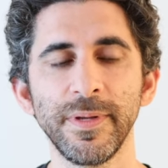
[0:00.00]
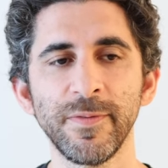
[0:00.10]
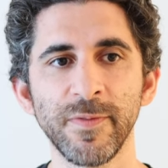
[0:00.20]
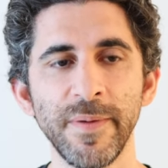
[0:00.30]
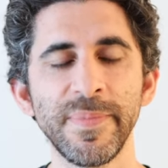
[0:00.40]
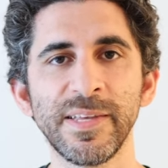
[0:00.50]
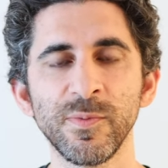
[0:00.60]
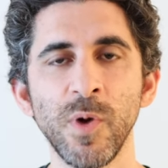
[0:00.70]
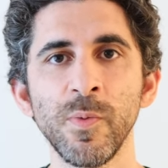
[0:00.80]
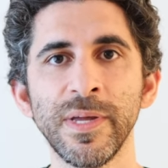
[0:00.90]
from
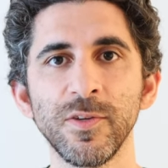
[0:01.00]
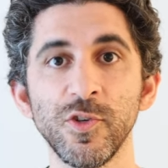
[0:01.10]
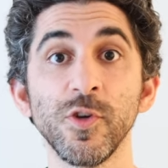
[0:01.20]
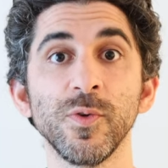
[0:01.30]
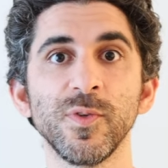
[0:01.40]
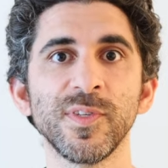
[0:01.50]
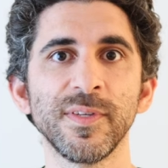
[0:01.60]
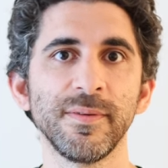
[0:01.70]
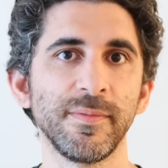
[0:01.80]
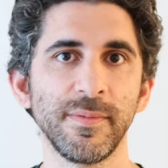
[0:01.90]
this moment,
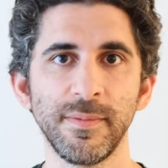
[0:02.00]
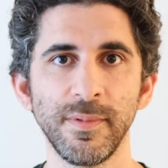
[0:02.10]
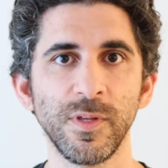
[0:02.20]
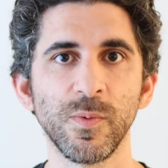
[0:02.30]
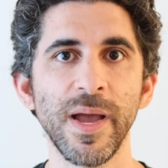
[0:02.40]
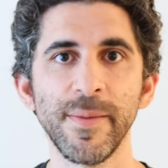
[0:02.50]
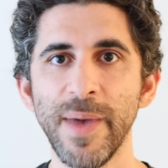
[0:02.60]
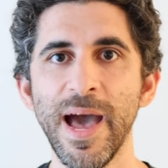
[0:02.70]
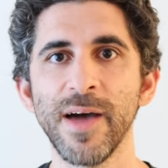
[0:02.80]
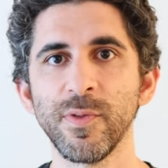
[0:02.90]
choose the right
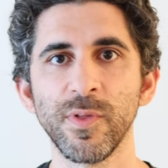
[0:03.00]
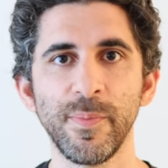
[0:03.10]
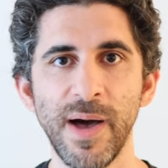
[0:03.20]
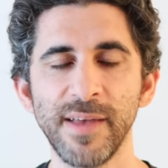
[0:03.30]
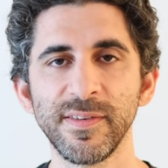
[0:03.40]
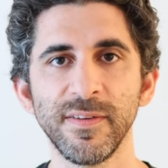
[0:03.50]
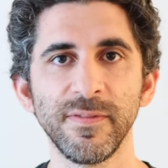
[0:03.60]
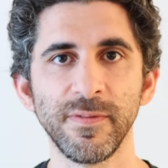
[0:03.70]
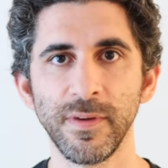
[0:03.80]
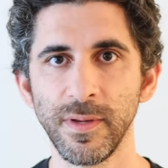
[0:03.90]
path or the
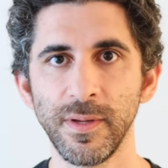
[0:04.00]
positive